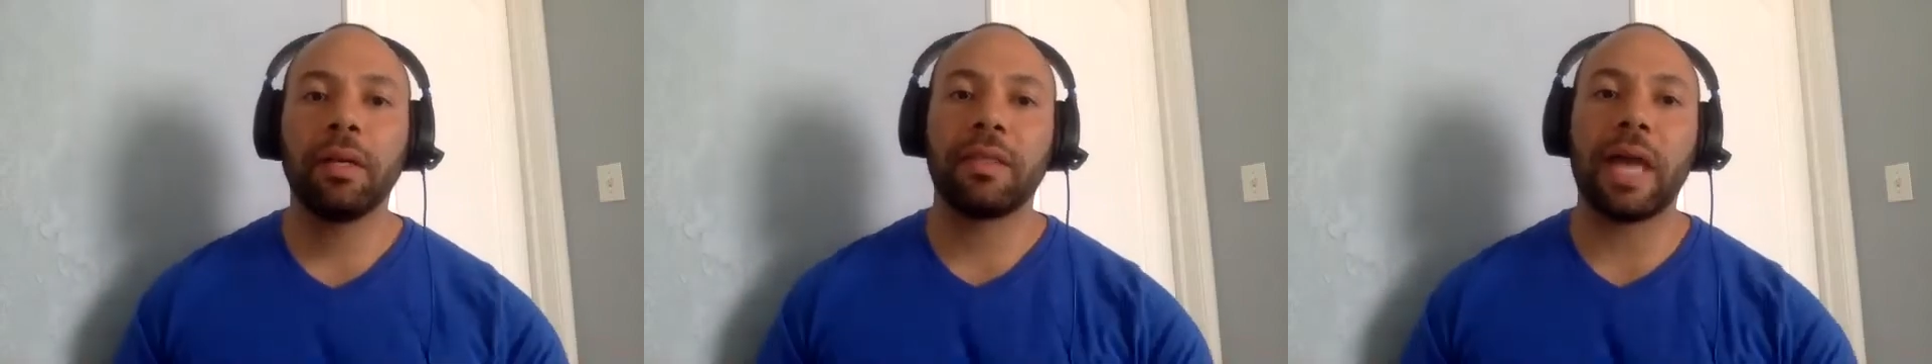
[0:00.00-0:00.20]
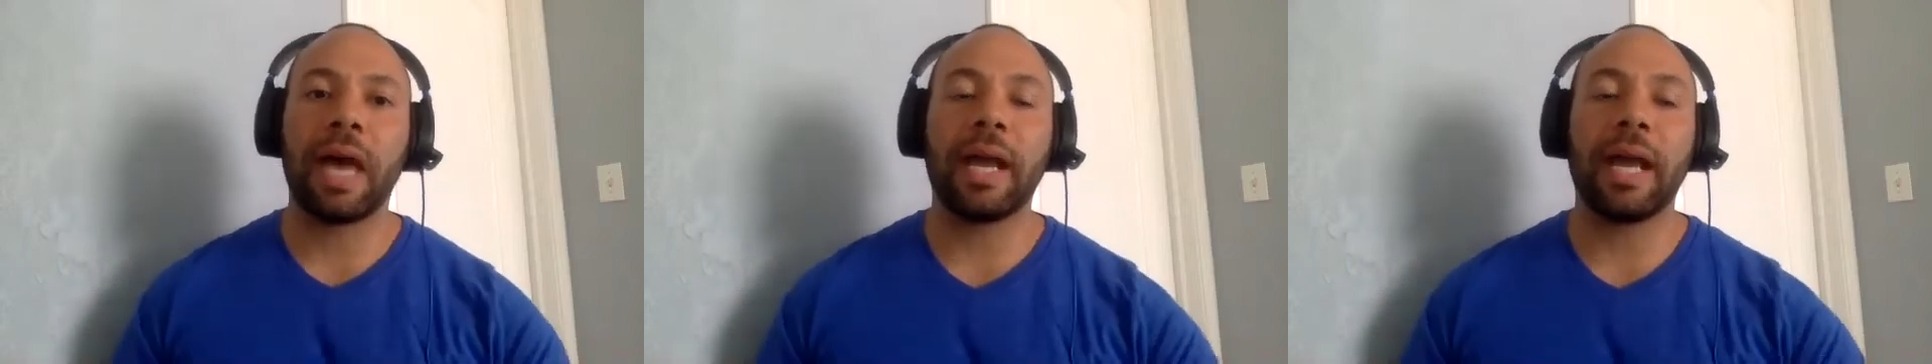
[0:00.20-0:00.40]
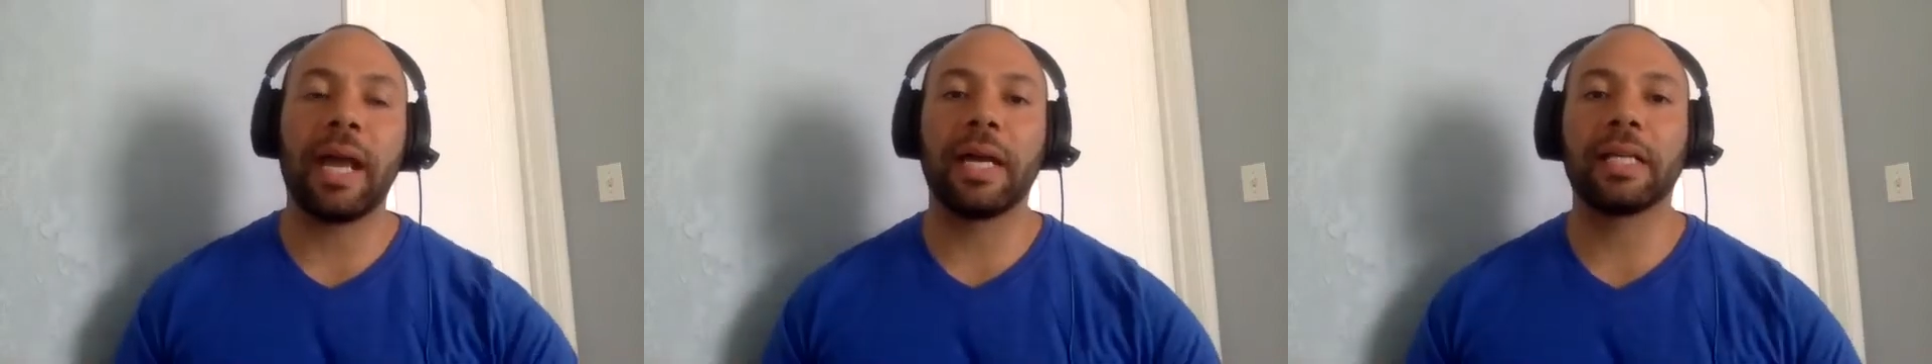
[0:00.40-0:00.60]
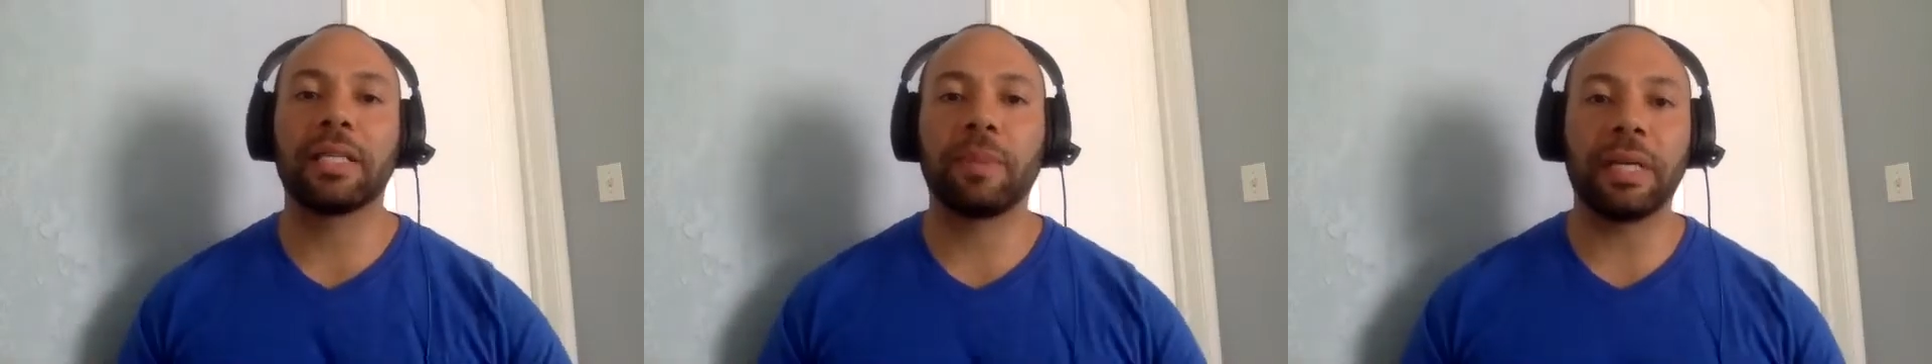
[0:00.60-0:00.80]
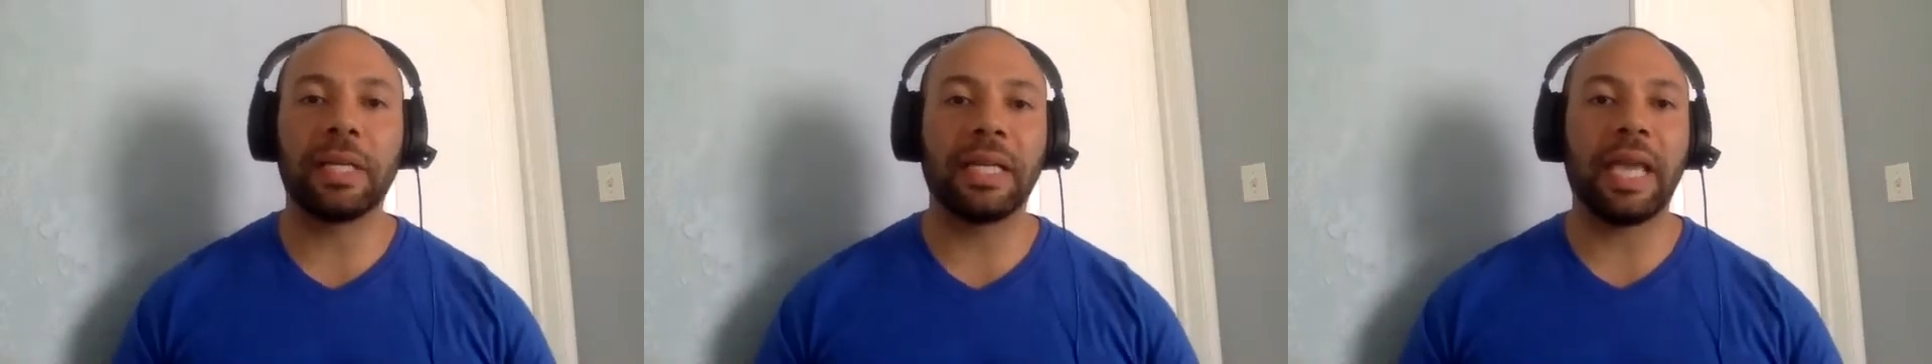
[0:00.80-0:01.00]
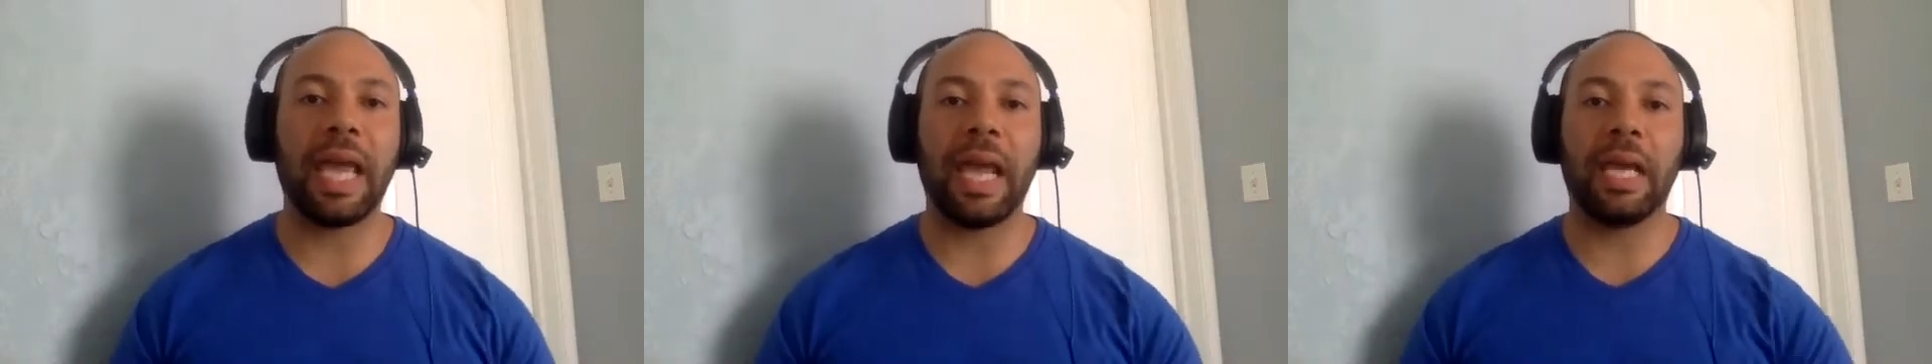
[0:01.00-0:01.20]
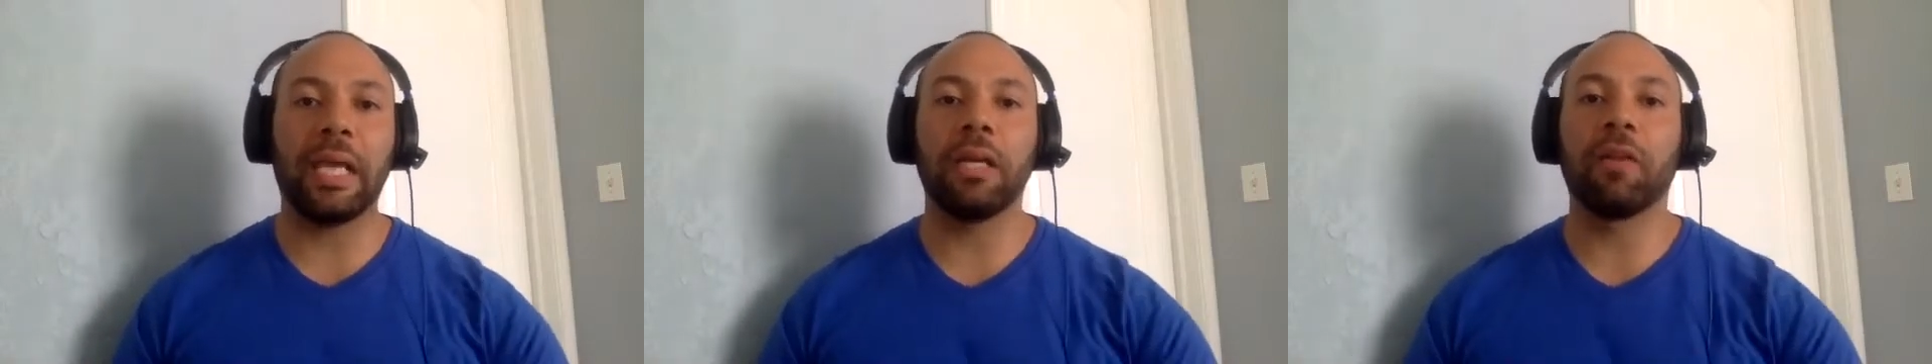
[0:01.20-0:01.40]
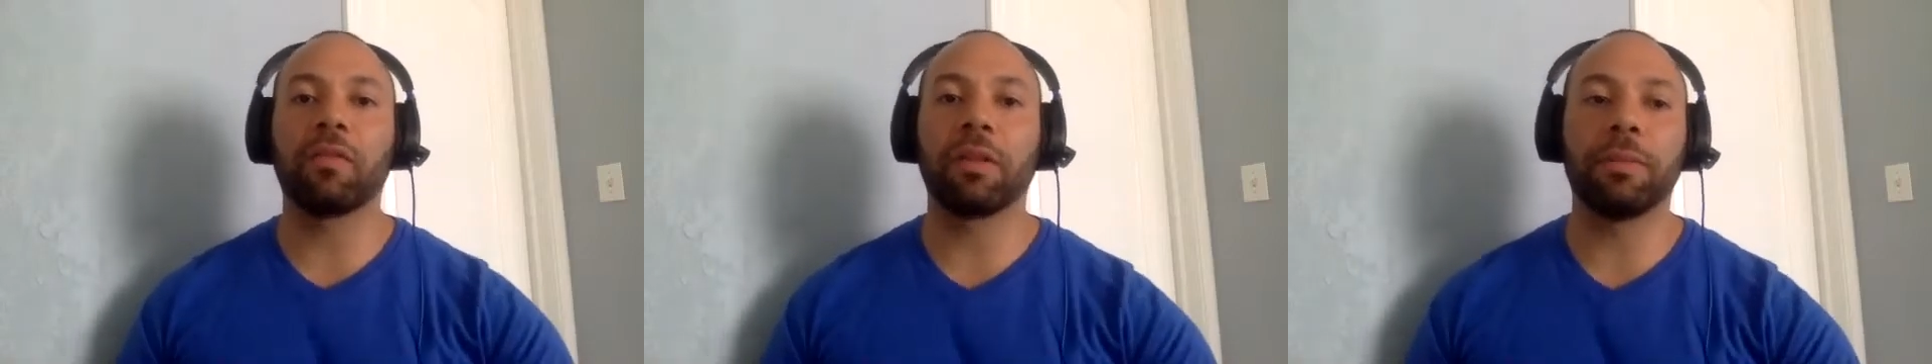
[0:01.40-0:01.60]
that has been
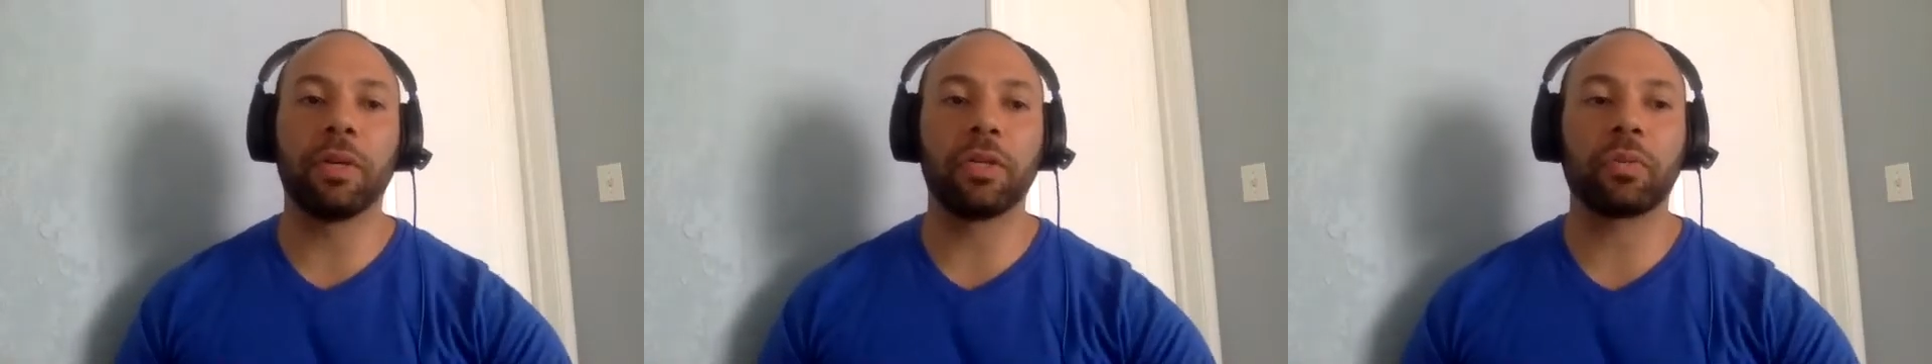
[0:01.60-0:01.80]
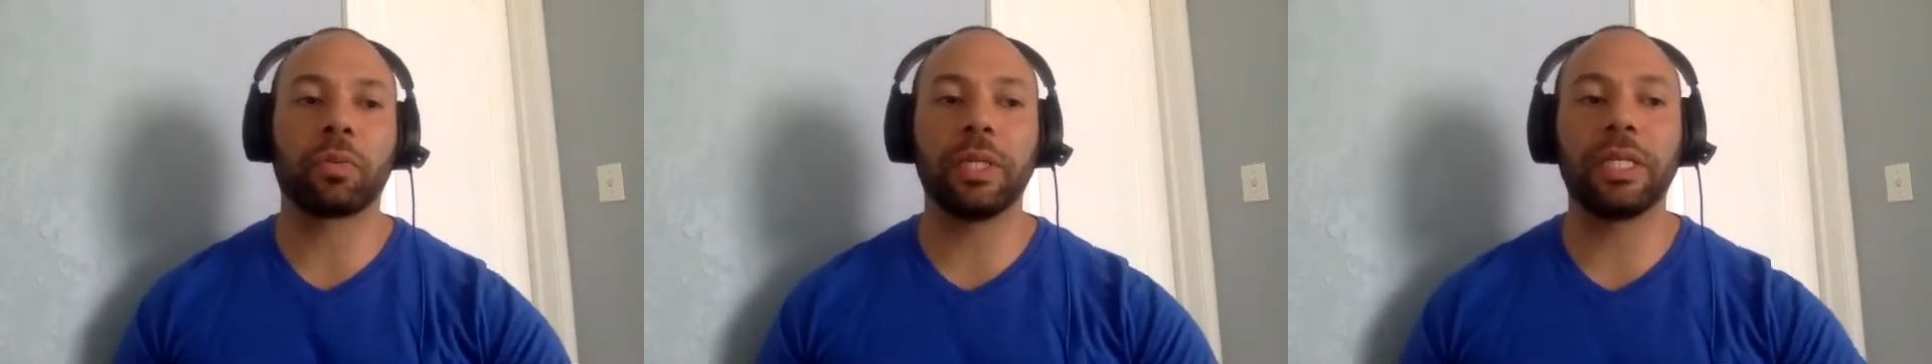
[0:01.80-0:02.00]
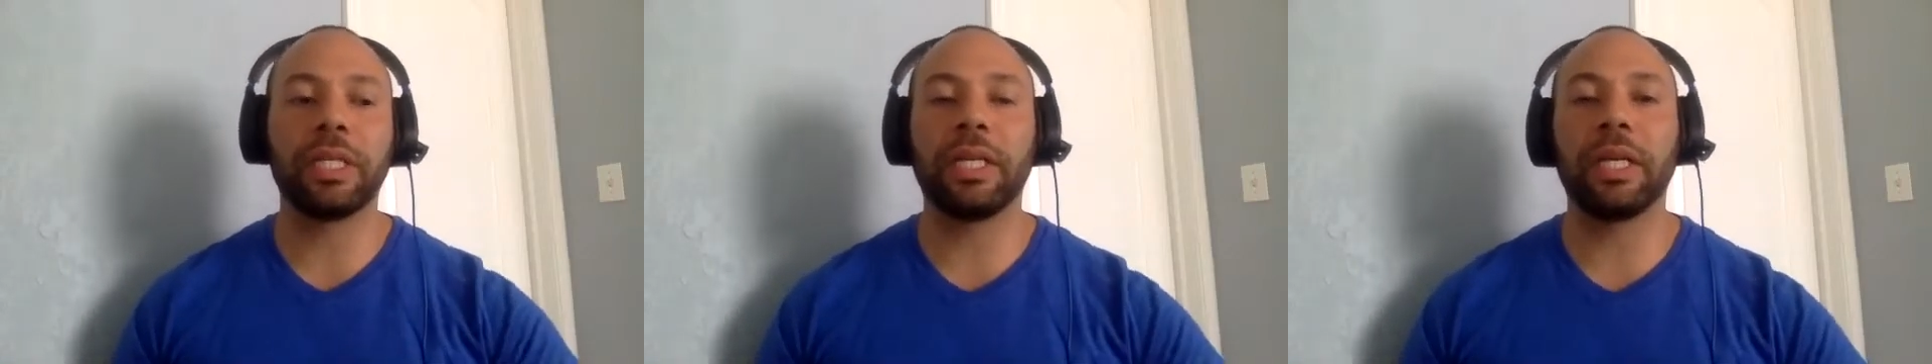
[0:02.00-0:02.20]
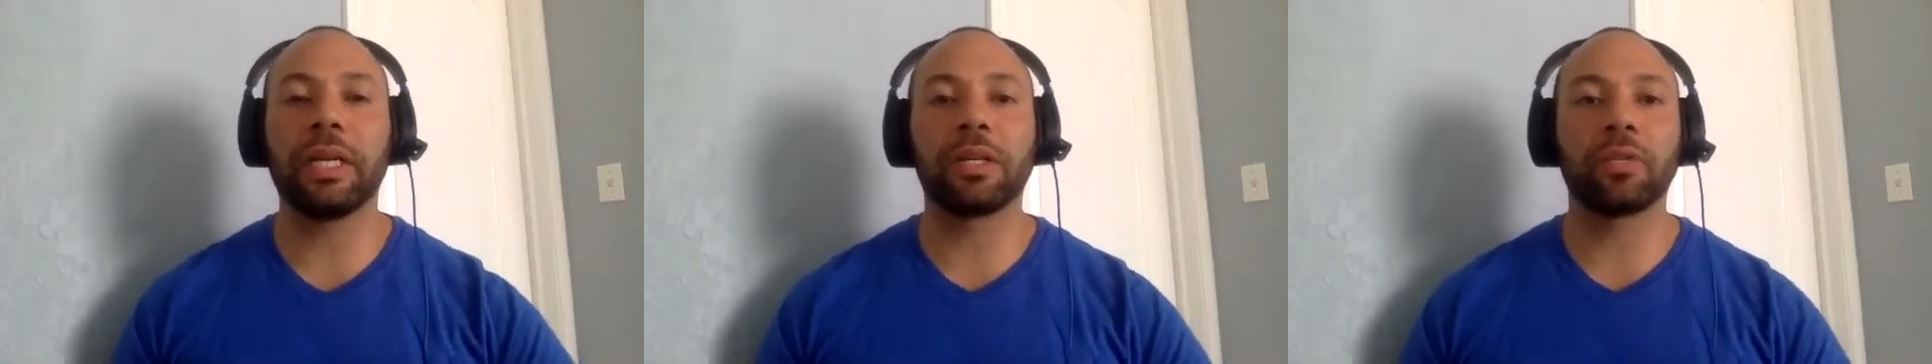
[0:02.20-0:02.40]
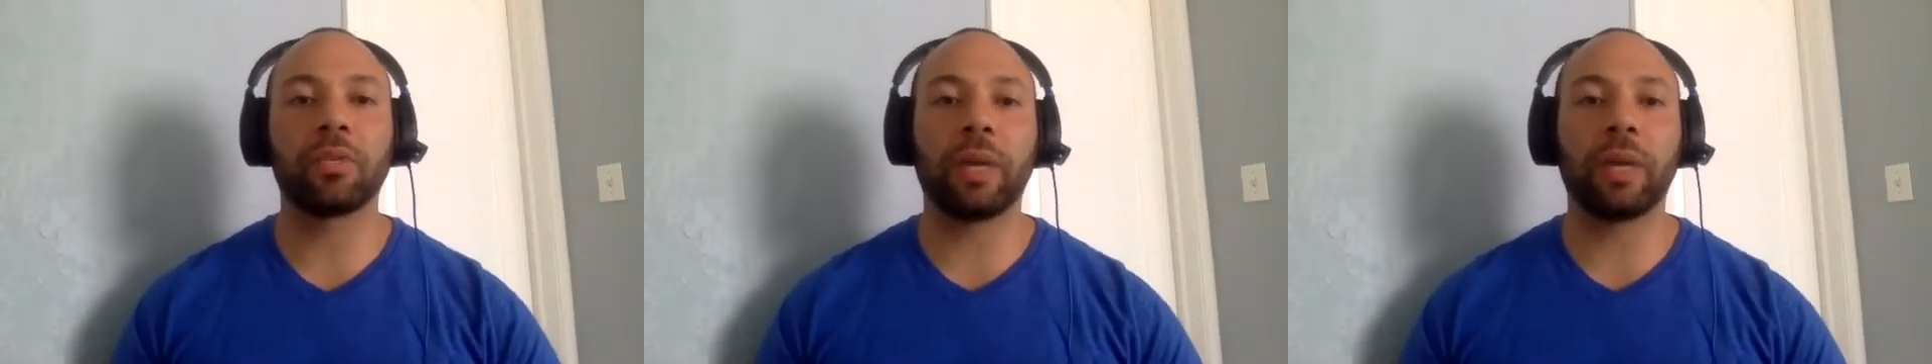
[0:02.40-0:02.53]
gained over the most recent years